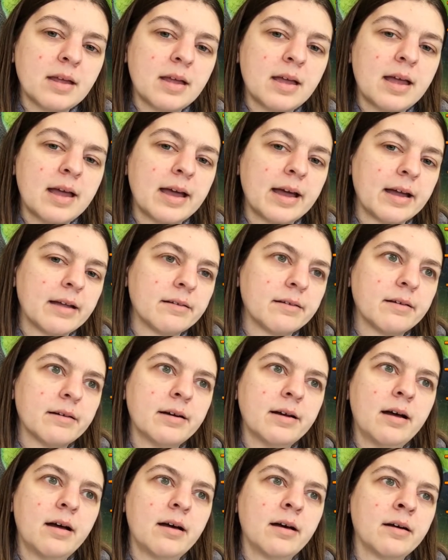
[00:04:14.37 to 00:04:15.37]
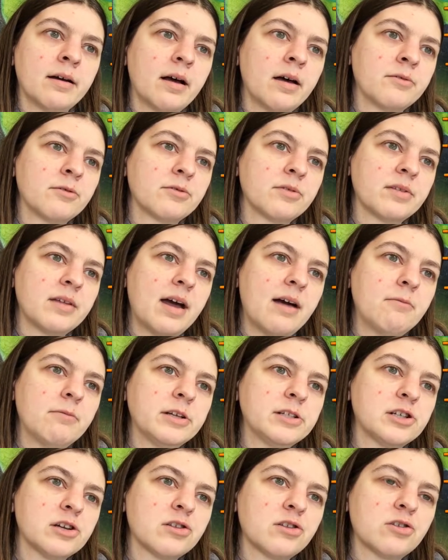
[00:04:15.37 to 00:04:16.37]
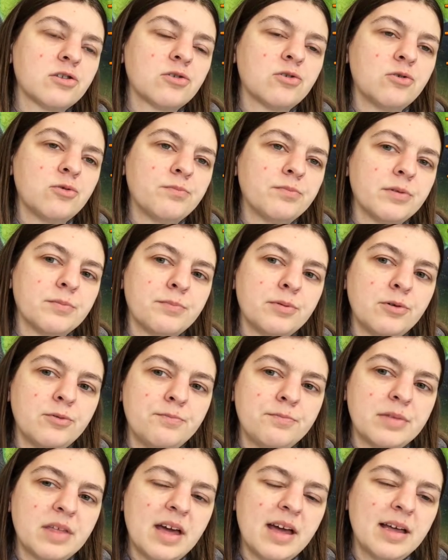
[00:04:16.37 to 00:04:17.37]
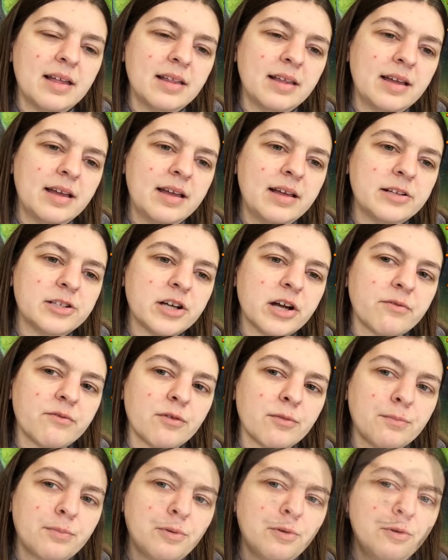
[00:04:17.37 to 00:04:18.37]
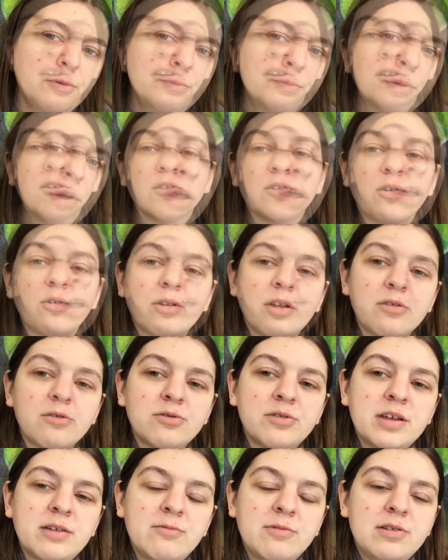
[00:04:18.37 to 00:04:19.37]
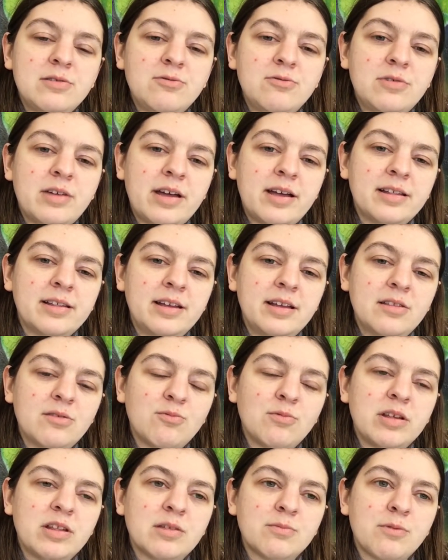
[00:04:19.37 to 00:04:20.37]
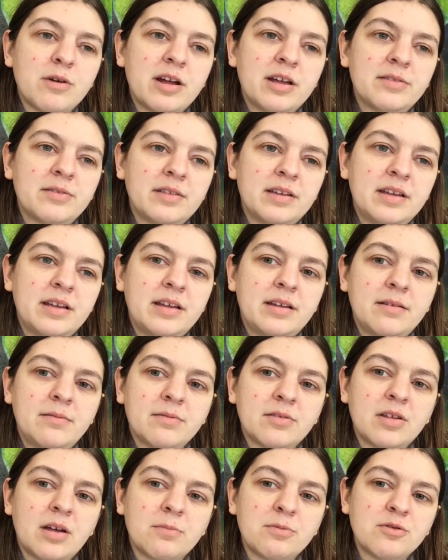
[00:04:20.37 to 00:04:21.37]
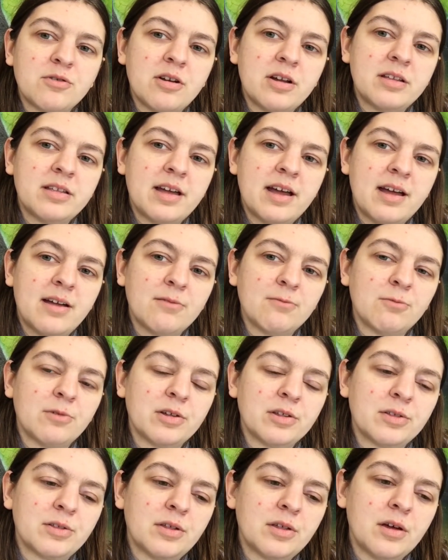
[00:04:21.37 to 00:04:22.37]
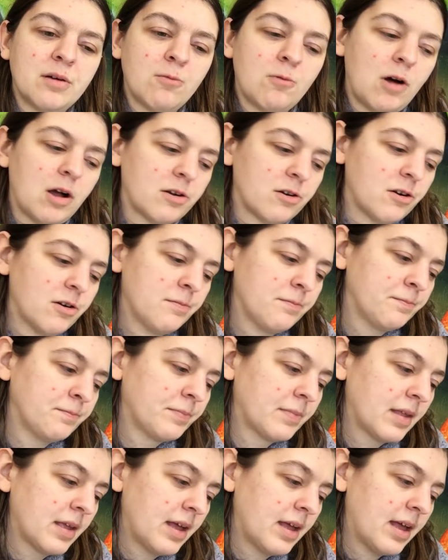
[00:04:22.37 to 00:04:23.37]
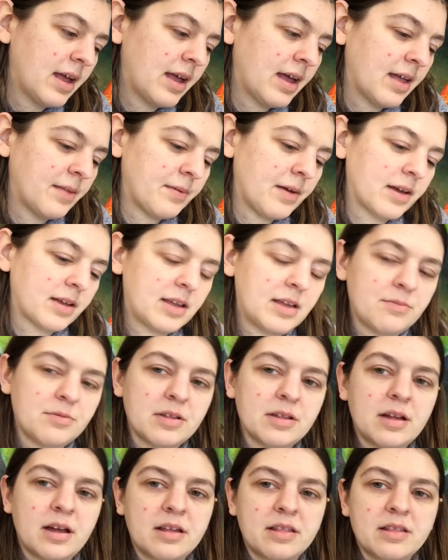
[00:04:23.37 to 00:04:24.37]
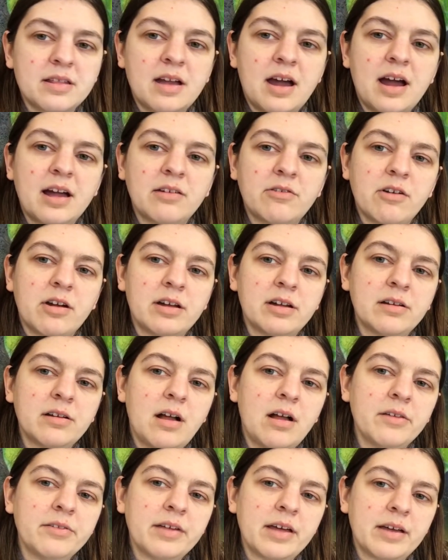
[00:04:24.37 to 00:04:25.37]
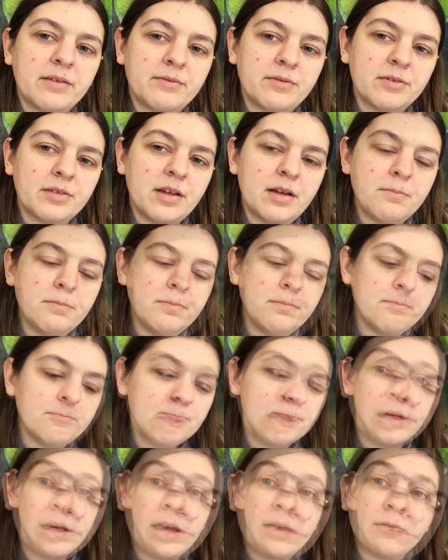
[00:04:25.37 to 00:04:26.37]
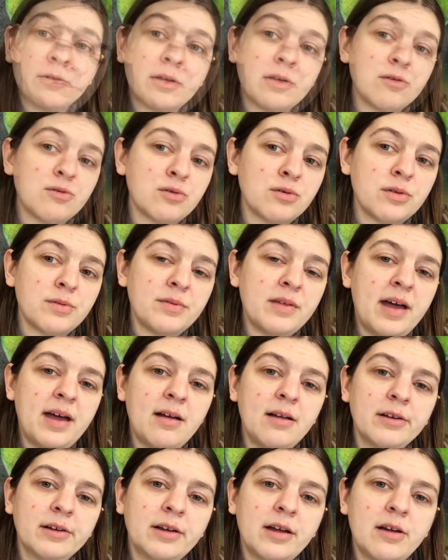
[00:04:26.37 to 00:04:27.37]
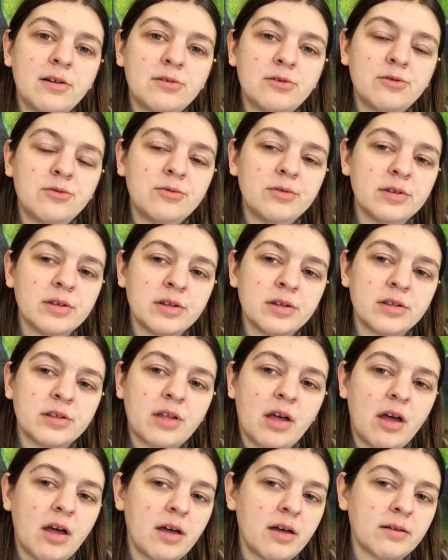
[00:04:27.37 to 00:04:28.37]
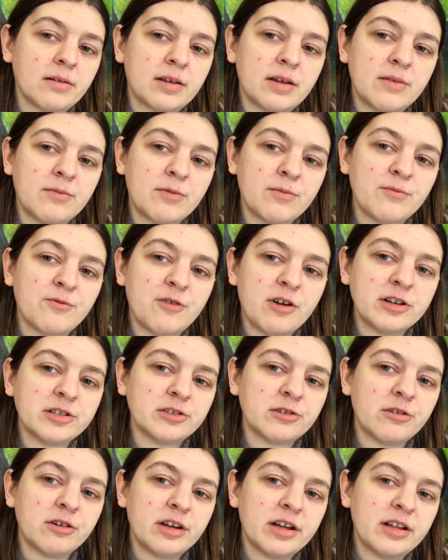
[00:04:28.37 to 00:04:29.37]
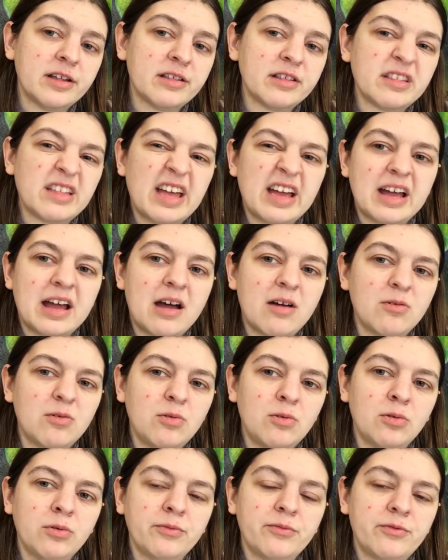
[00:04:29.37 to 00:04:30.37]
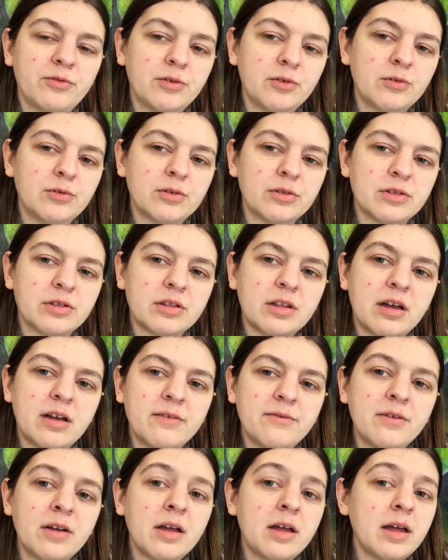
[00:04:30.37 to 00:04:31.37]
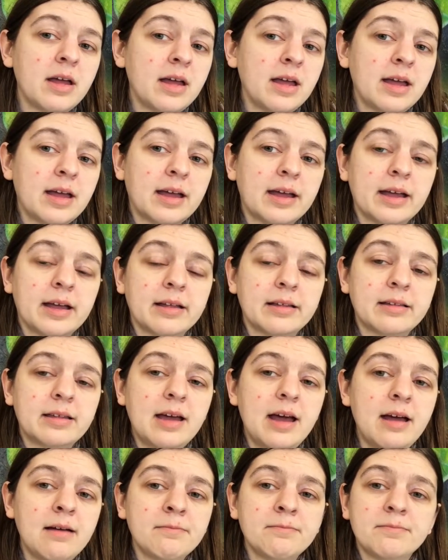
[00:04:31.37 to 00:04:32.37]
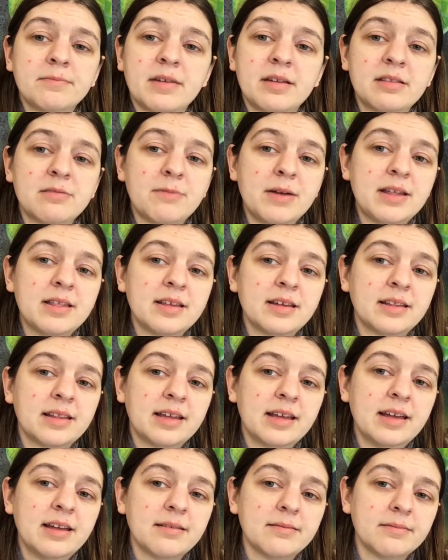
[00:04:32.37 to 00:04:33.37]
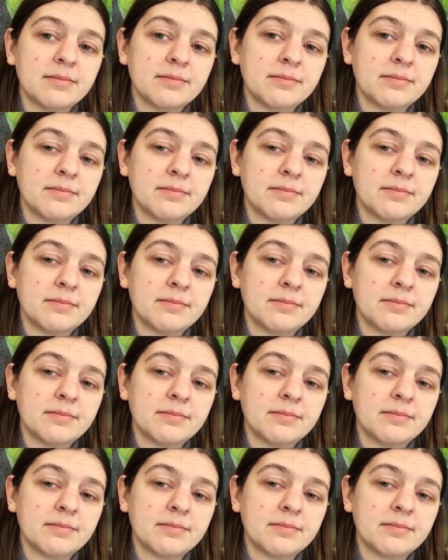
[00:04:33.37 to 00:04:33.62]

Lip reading: And other than that, we just scoop the poop daily, check for poop. So another thing we do daily is we spray the substrate down with water, and that keeps it nice and hydrated all day for them. And then other than that, all you gotta do is give them fresh greens, take out old food and stuff, and yeah, that's basically it.